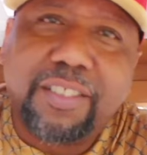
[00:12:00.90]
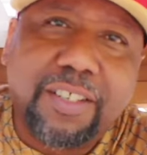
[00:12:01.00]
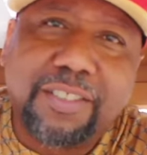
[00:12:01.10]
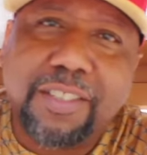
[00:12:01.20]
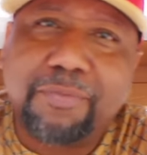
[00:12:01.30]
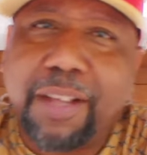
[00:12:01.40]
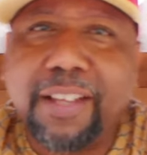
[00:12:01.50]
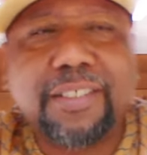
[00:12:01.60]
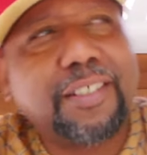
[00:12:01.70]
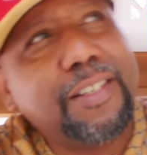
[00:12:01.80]
You know, they
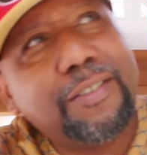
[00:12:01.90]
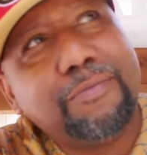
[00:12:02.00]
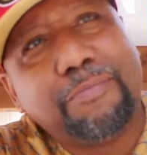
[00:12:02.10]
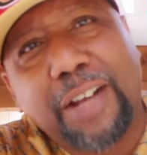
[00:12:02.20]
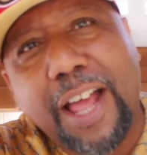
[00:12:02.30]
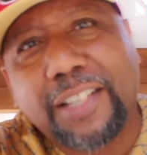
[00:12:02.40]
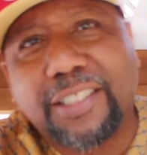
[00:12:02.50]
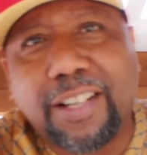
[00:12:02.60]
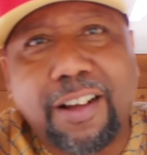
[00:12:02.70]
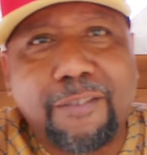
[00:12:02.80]
basically
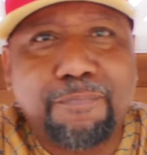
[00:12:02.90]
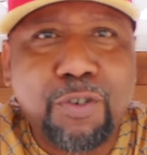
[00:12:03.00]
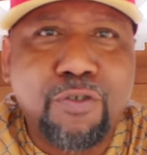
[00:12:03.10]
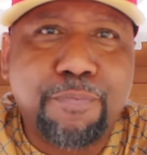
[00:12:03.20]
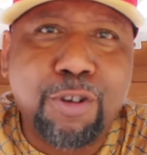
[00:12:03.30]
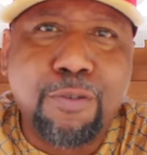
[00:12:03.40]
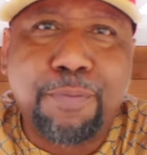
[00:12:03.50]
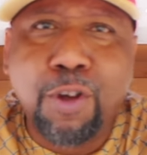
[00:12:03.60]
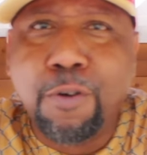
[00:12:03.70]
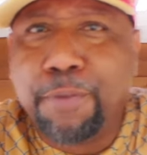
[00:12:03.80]
blasted off, boom, boom,
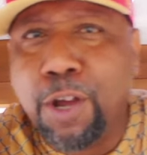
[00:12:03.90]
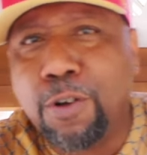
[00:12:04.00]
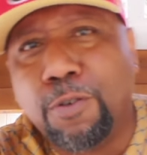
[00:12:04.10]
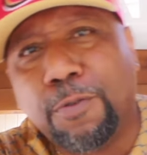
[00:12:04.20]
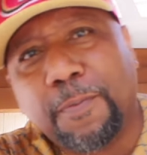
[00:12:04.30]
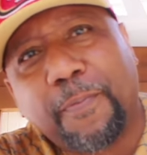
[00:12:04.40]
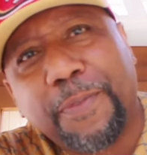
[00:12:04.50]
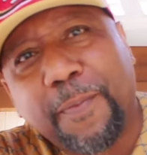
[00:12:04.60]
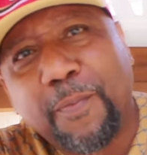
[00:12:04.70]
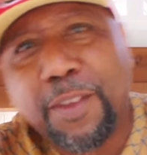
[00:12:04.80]
boom, boom,
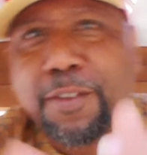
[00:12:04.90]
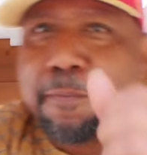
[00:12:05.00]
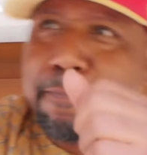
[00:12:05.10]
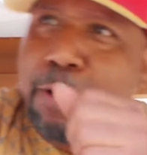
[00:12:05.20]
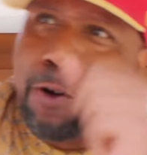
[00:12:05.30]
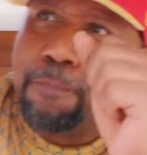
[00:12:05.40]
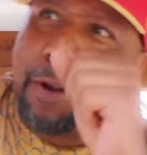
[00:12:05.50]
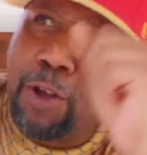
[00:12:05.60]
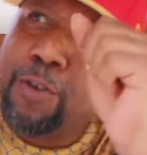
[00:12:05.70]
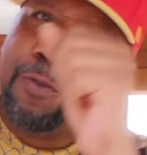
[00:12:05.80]
boom,
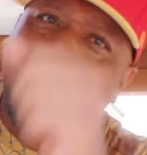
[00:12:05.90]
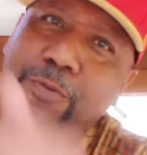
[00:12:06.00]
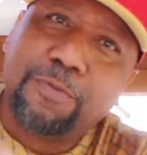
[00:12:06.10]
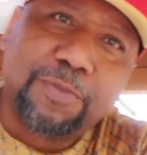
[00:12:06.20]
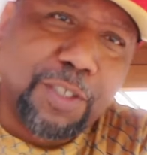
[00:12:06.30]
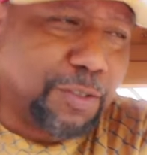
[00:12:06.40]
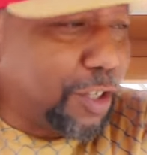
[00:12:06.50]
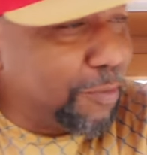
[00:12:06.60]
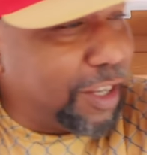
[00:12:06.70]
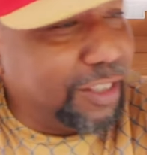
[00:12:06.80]
boom. You know what I'm
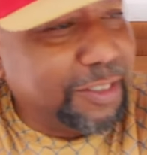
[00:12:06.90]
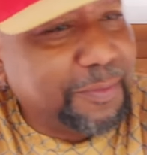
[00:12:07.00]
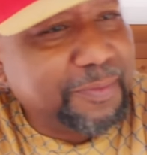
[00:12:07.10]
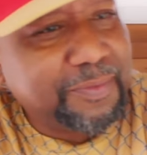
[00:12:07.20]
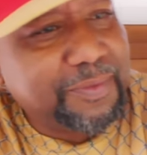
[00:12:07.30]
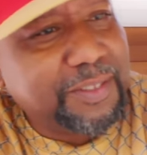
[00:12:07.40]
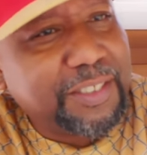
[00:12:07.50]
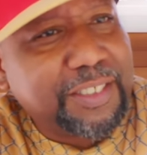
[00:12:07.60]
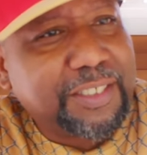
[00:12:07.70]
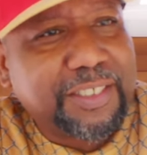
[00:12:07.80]
talking about?
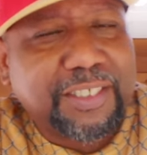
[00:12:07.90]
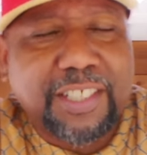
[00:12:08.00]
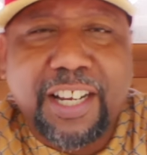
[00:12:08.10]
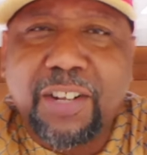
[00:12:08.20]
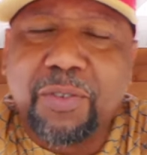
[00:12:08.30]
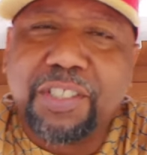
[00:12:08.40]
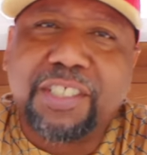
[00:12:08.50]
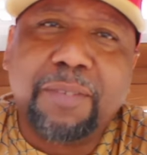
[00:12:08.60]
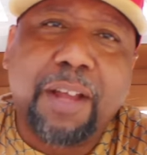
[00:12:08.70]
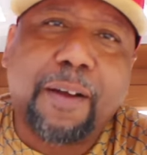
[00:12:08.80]
Sandy went to
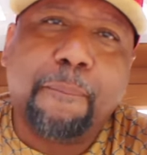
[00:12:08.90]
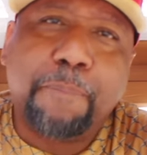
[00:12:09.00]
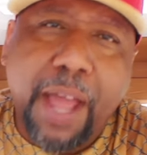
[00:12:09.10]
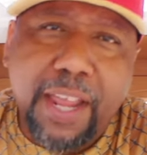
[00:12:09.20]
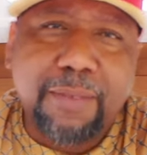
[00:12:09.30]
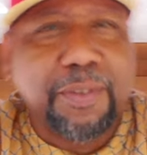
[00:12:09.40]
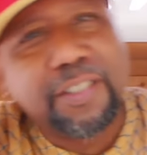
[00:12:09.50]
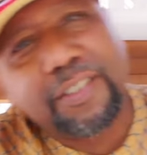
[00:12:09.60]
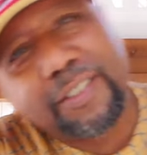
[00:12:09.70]
sleep like a baby